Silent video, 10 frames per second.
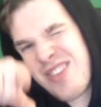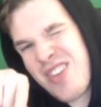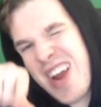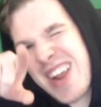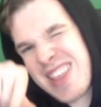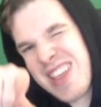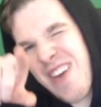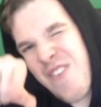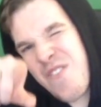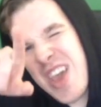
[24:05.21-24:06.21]
dragging
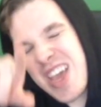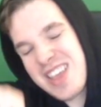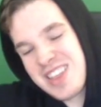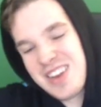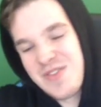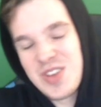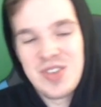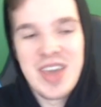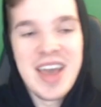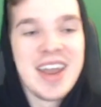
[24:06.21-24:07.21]
stuff base, and if you
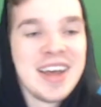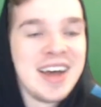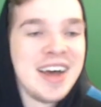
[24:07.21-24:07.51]
do that,